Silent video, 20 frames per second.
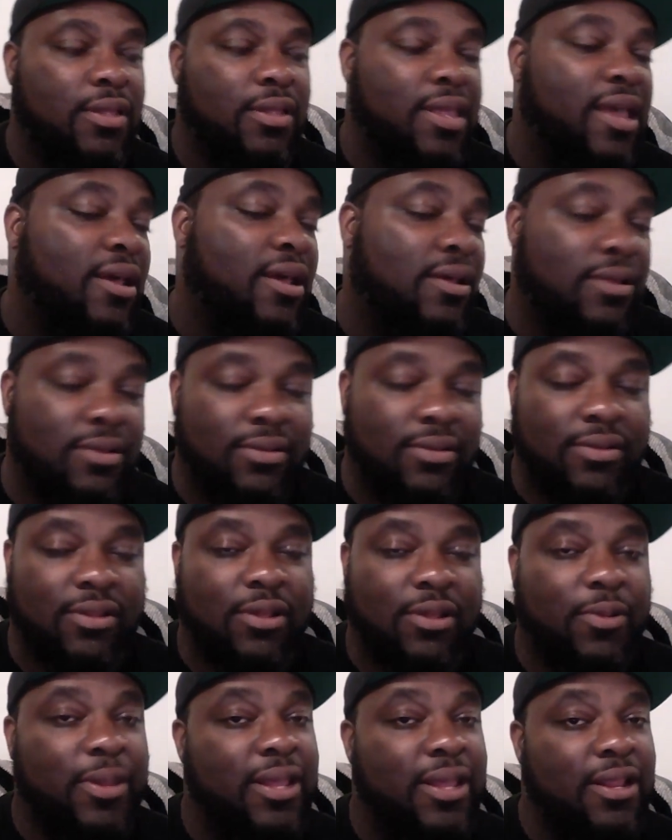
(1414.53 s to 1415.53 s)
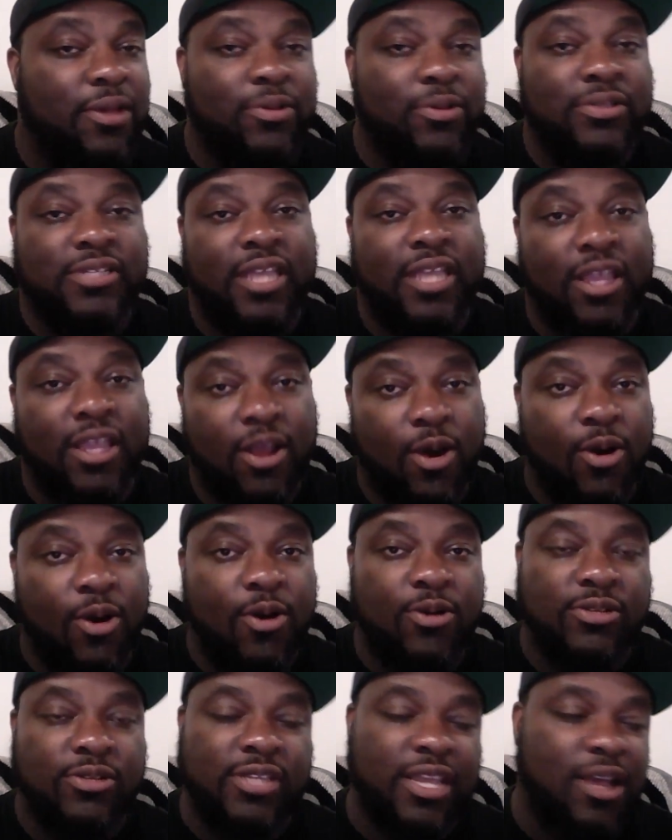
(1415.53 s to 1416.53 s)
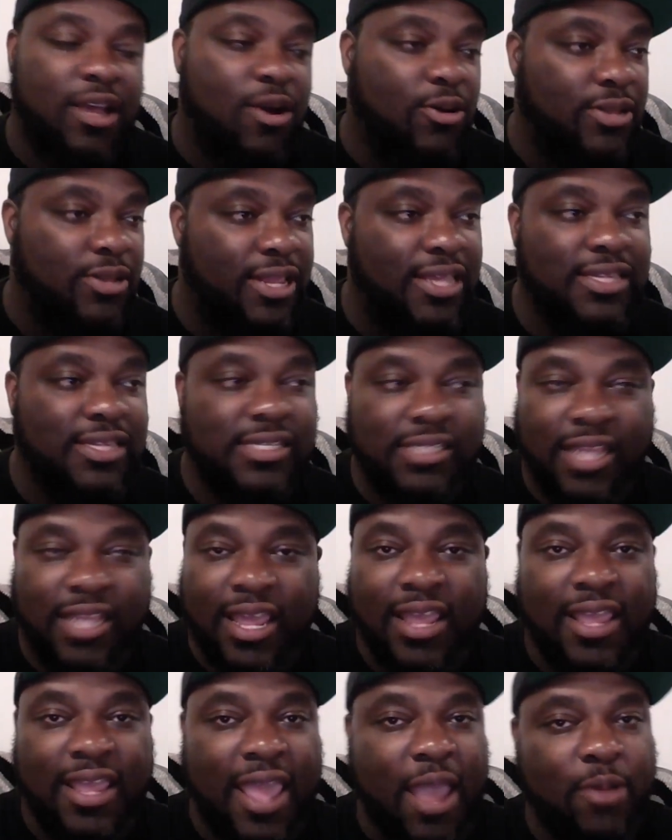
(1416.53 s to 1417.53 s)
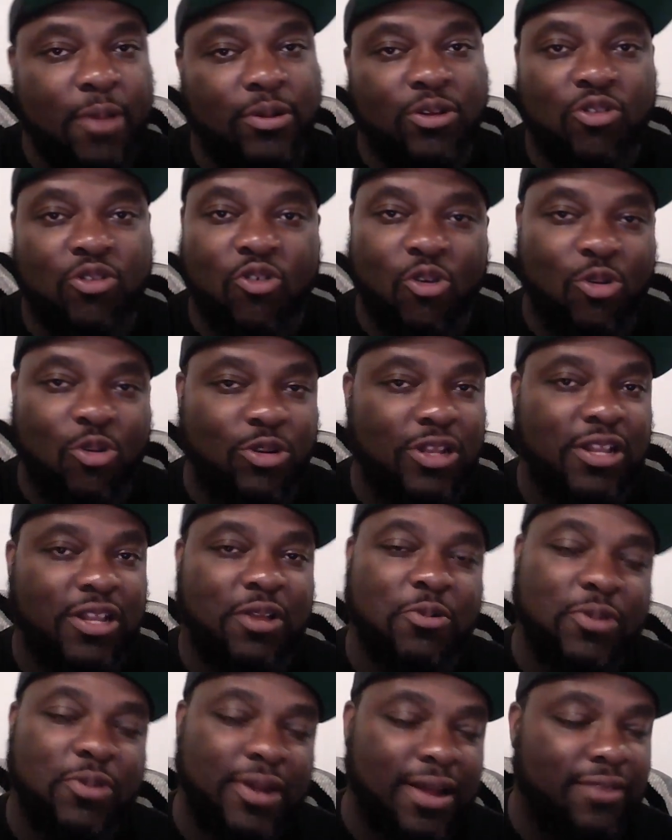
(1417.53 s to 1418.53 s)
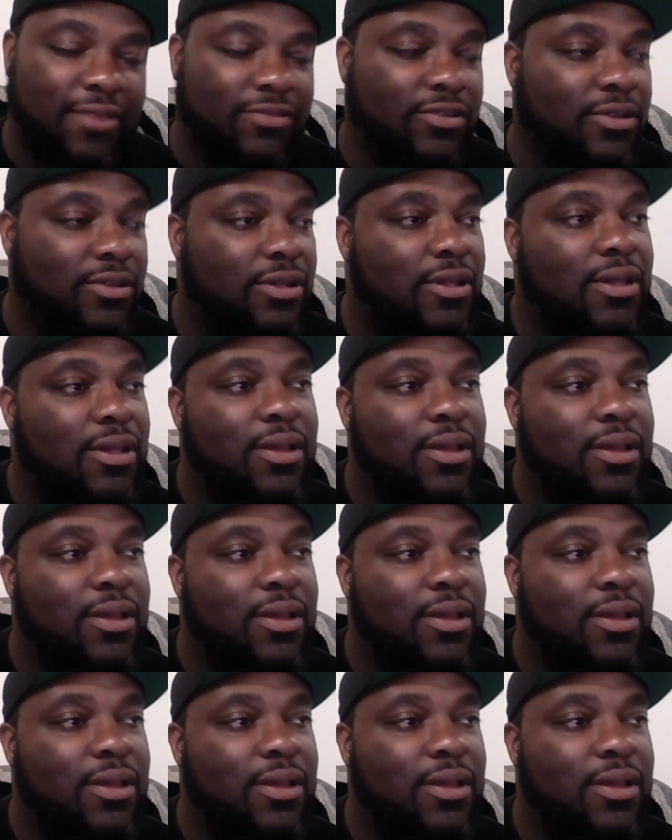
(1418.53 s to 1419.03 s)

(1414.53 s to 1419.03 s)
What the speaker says: yeah, there was J. Cole. J. Cole did his thing, came with the crooning or whatever.